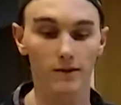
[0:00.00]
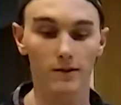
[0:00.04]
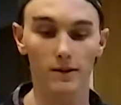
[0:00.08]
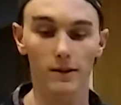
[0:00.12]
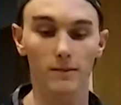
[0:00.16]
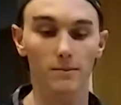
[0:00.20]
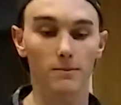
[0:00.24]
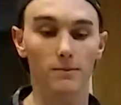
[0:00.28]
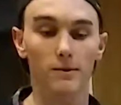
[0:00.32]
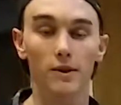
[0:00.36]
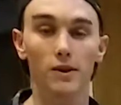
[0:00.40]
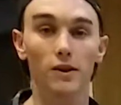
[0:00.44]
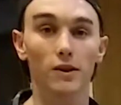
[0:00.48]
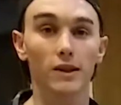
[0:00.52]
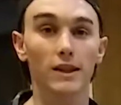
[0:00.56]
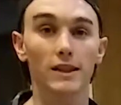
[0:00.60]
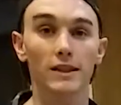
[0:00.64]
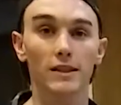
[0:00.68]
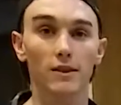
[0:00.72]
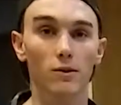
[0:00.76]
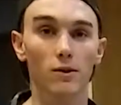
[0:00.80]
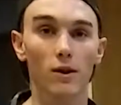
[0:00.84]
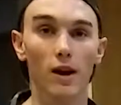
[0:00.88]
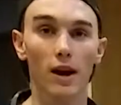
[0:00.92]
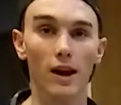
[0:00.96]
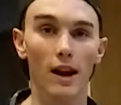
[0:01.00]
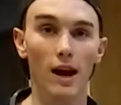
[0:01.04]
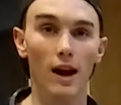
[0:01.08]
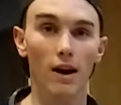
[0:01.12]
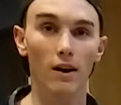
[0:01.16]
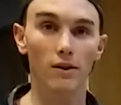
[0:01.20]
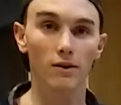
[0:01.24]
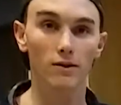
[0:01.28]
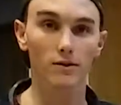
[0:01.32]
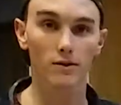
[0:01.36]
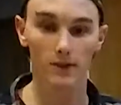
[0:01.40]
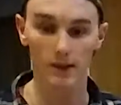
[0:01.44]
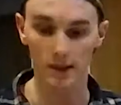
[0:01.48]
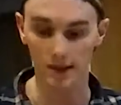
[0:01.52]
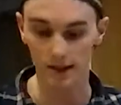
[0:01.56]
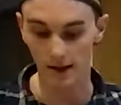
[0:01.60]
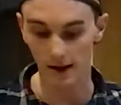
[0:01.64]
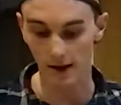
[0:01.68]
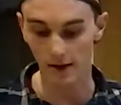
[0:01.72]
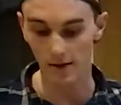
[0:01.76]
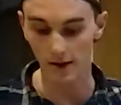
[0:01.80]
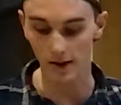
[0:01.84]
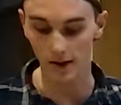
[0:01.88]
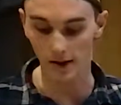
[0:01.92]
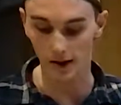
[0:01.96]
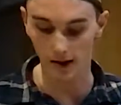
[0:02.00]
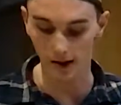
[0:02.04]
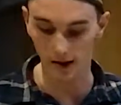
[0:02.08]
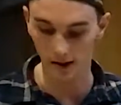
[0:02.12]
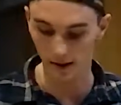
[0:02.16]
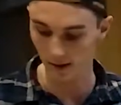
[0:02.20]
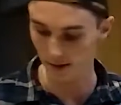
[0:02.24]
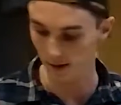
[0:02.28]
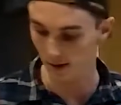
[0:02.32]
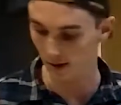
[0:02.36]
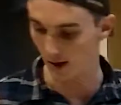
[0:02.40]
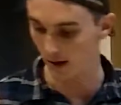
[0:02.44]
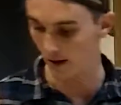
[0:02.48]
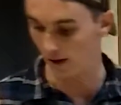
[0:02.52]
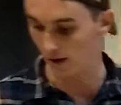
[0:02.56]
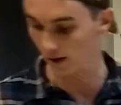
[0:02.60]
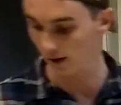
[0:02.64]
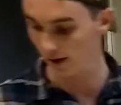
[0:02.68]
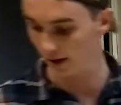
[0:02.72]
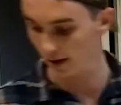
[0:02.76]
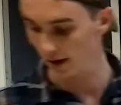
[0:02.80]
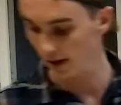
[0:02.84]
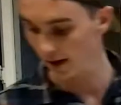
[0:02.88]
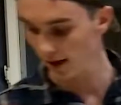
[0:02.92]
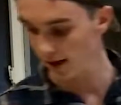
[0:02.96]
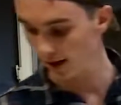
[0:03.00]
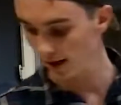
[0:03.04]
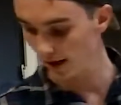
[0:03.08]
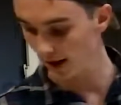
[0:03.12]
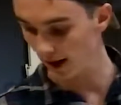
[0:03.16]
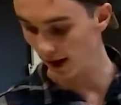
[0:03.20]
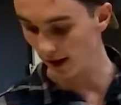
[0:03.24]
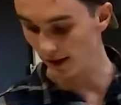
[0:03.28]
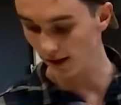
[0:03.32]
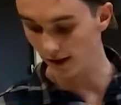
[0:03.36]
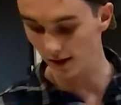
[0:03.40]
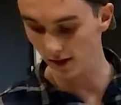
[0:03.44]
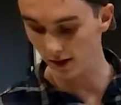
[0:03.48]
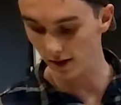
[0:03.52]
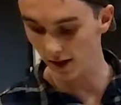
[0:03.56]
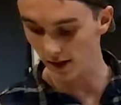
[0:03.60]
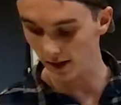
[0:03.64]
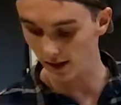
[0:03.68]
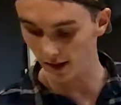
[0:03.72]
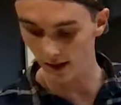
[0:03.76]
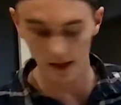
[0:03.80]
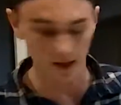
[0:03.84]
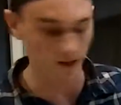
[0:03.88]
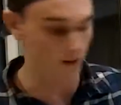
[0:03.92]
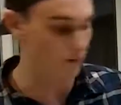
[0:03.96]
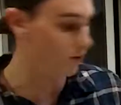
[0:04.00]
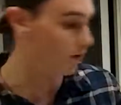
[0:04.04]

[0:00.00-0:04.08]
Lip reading: It cleans it right out, gets everything. So I'd suggest getting